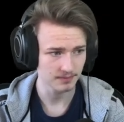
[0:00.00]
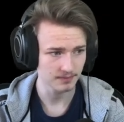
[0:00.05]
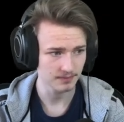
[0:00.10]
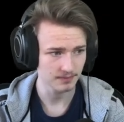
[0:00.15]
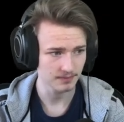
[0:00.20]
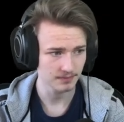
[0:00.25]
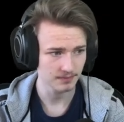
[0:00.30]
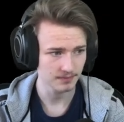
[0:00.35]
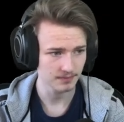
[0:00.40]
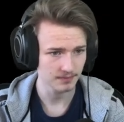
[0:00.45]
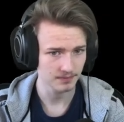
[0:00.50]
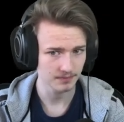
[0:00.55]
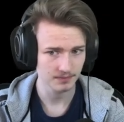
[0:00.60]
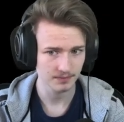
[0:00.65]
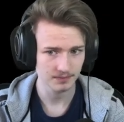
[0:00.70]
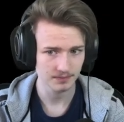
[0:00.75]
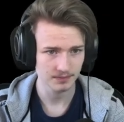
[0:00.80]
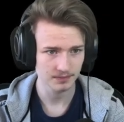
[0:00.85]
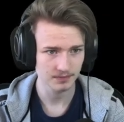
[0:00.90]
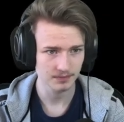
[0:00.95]

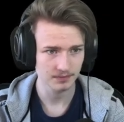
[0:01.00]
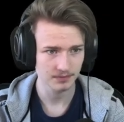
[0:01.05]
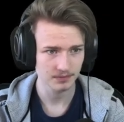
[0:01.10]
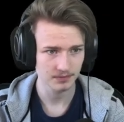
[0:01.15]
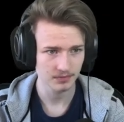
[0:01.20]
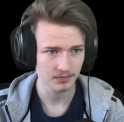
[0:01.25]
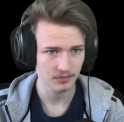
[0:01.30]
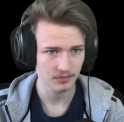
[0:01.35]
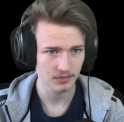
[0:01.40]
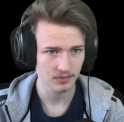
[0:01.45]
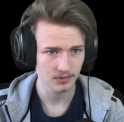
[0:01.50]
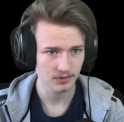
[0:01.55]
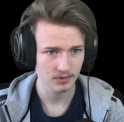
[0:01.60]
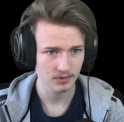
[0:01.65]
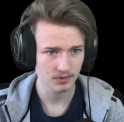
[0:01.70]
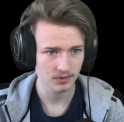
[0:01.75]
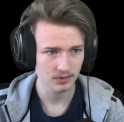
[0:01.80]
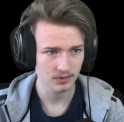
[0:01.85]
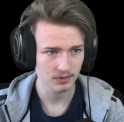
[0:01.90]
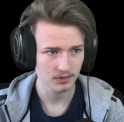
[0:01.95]

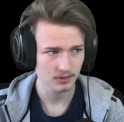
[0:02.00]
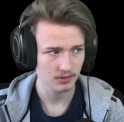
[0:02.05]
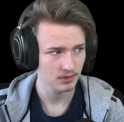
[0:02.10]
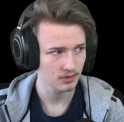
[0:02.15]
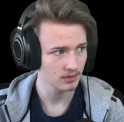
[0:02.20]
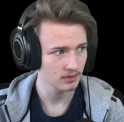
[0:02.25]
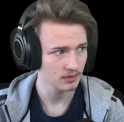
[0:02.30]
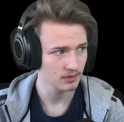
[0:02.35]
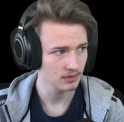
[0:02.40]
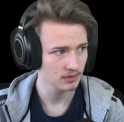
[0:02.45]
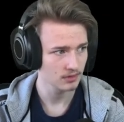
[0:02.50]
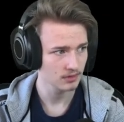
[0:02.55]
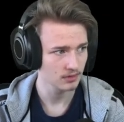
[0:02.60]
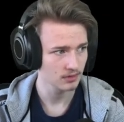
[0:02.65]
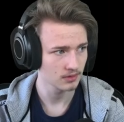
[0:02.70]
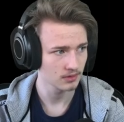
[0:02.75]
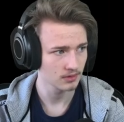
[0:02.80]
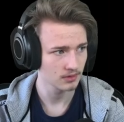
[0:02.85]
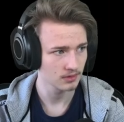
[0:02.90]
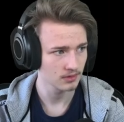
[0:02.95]

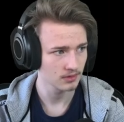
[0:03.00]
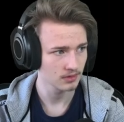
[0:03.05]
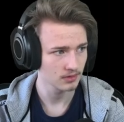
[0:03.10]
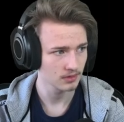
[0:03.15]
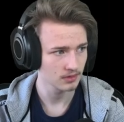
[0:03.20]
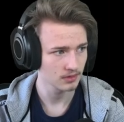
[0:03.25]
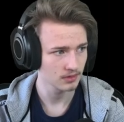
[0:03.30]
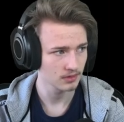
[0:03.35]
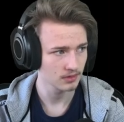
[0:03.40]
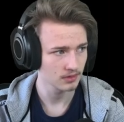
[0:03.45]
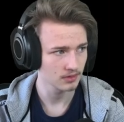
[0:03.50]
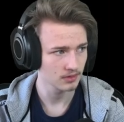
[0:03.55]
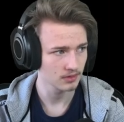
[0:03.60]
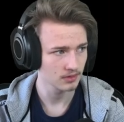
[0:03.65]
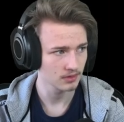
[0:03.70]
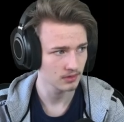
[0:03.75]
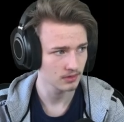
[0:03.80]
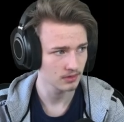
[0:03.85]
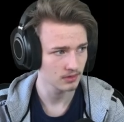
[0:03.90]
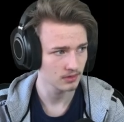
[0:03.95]

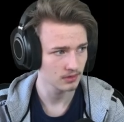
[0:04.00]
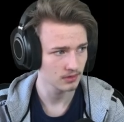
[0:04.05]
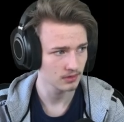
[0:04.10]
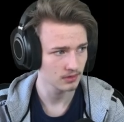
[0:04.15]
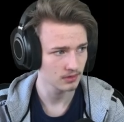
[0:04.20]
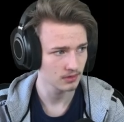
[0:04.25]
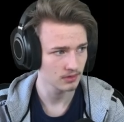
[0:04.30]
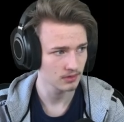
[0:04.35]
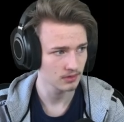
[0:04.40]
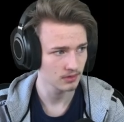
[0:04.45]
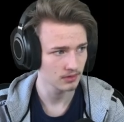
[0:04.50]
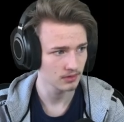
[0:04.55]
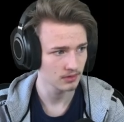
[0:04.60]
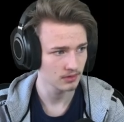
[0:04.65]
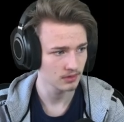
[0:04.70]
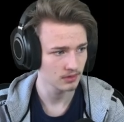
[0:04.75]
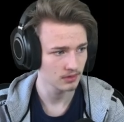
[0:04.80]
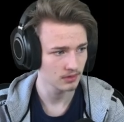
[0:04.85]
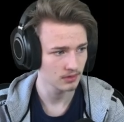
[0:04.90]
(no one is talking)